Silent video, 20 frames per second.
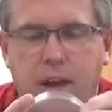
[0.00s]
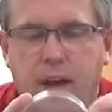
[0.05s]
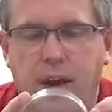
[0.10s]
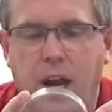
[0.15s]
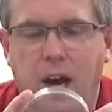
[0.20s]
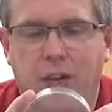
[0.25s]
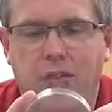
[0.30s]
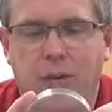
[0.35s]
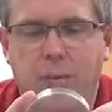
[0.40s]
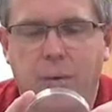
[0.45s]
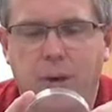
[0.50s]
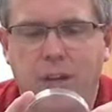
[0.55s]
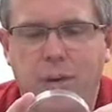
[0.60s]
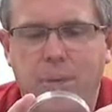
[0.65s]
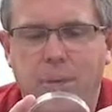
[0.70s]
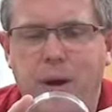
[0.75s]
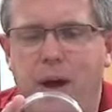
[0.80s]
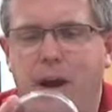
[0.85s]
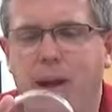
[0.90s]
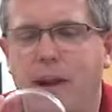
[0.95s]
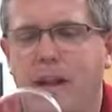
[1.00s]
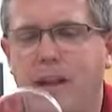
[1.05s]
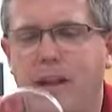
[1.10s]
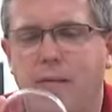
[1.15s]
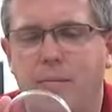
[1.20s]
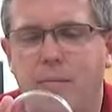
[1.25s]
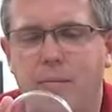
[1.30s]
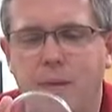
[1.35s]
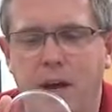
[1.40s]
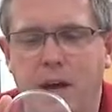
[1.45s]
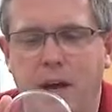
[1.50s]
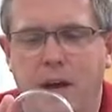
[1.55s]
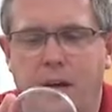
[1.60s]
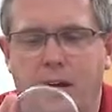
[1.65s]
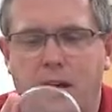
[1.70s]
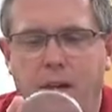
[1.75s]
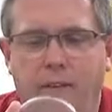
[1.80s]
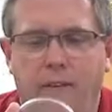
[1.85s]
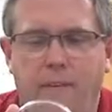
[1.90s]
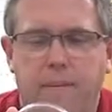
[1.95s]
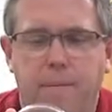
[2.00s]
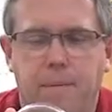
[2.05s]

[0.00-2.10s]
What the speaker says: Now if I put the penny in the middle,